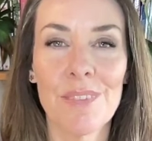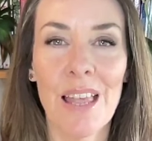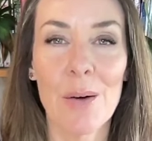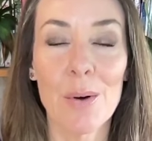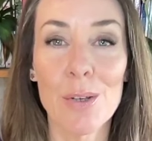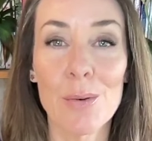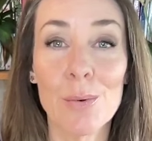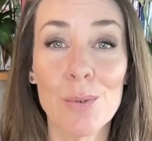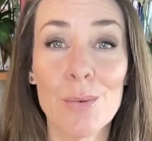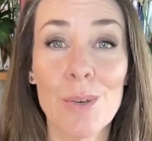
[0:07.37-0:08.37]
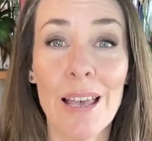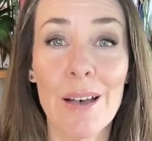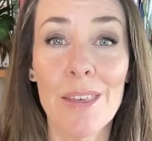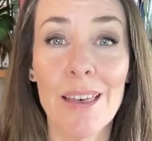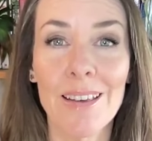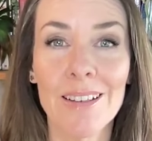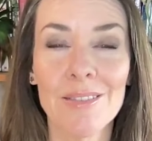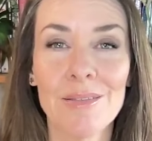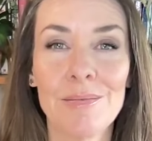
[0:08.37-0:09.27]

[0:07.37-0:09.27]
How are you all doing out there?